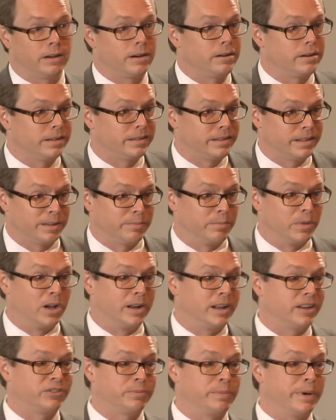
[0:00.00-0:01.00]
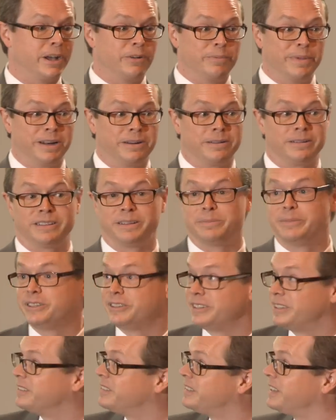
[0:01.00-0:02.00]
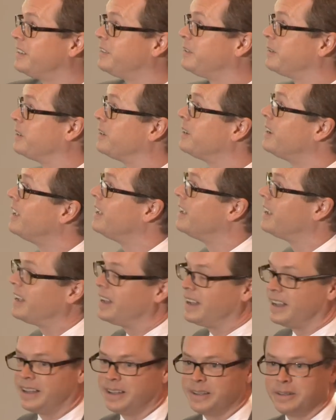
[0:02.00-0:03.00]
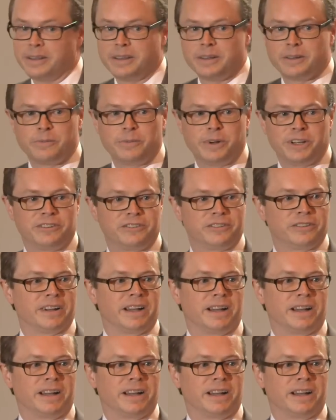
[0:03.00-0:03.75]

here at the Monash Biomedical Imaging Center, which